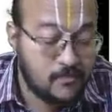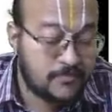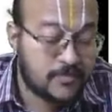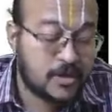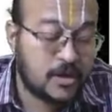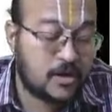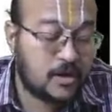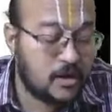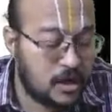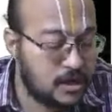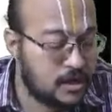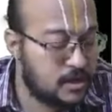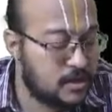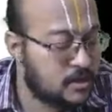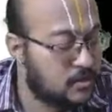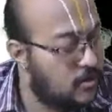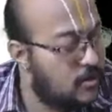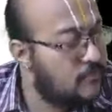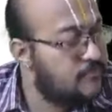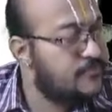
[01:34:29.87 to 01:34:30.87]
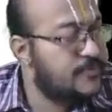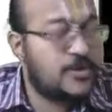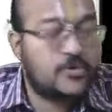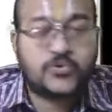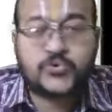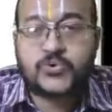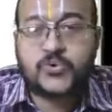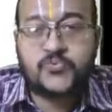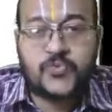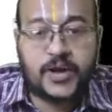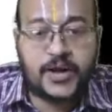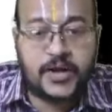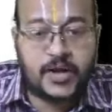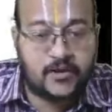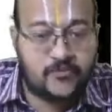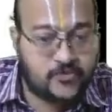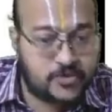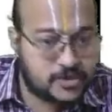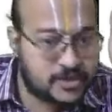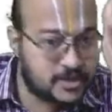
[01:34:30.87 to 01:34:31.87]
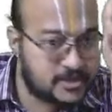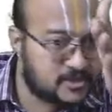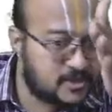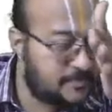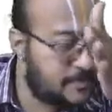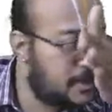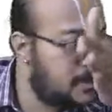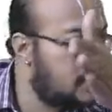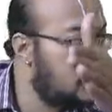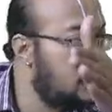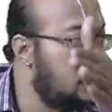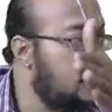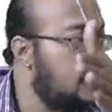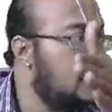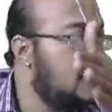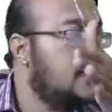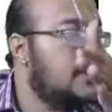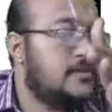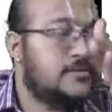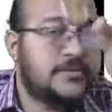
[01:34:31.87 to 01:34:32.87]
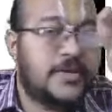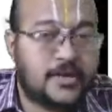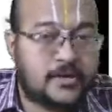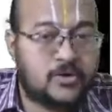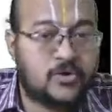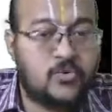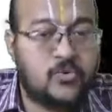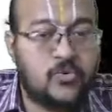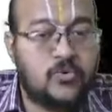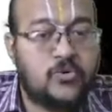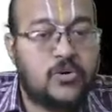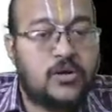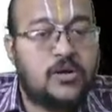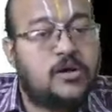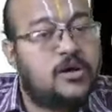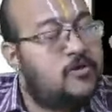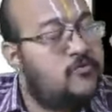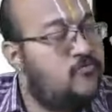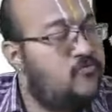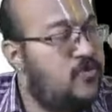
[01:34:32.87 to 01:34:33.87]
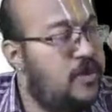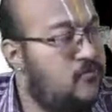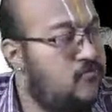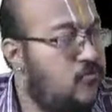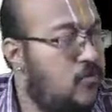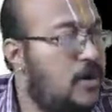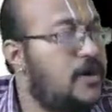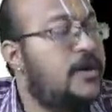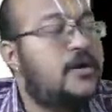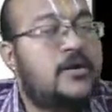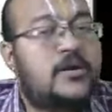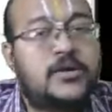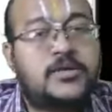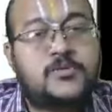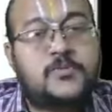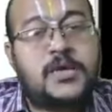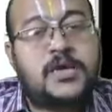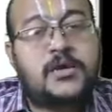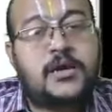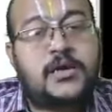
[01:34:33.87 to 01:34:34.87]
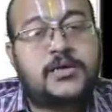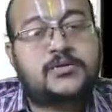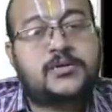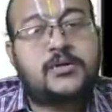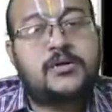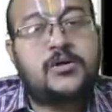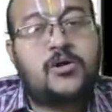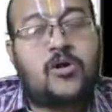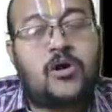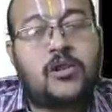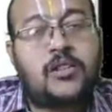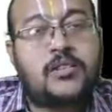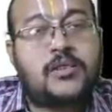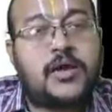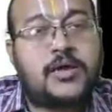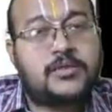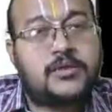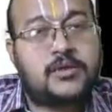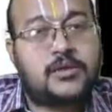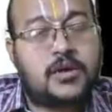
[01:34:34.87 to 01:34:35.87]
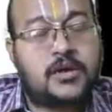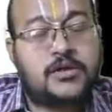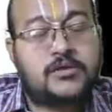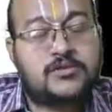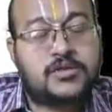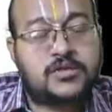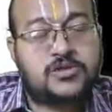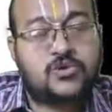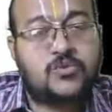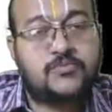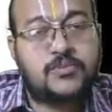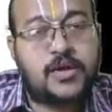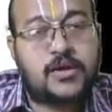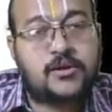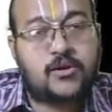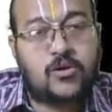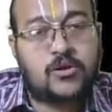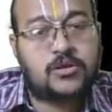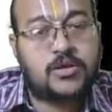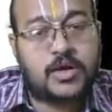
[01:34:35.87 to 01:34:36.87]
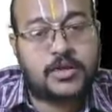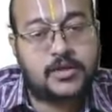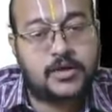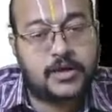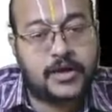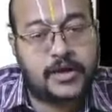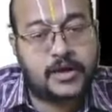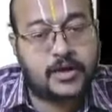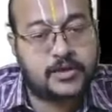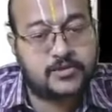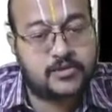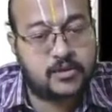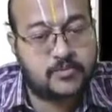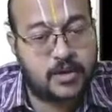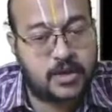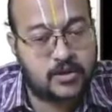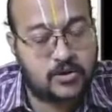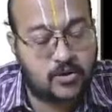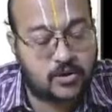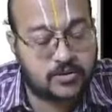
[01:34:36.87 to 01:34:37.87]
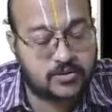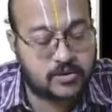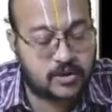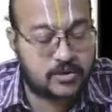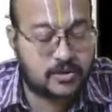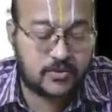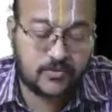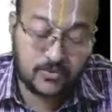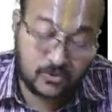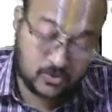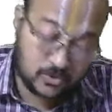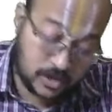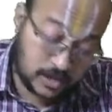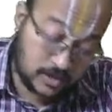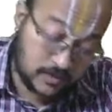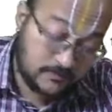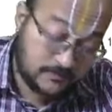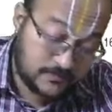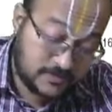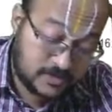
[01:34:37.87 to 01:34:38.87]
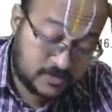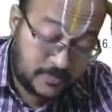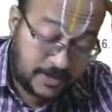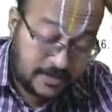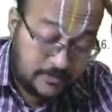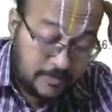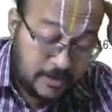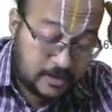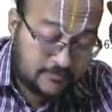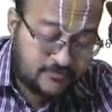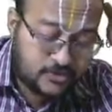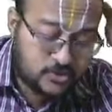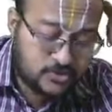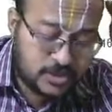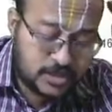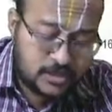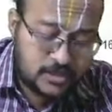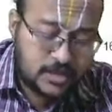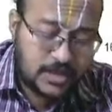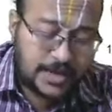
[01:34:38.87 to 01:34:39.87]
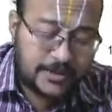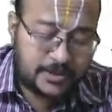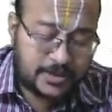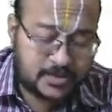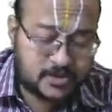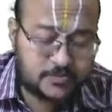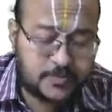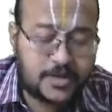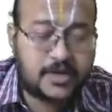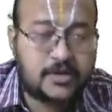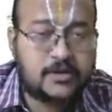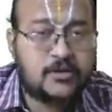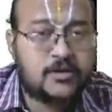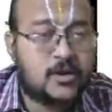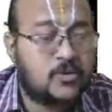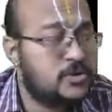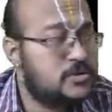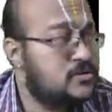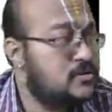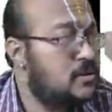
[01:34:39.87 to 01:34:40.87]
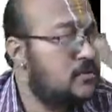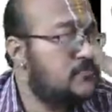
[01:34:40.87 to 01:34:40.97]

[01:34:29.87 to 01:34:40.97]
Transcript: Earlier they used to find everything separately. That too, when one is being asked, all the other, it is assumed that all the other data is remaining constant. Okay, this might be confusing. I am explaining now itself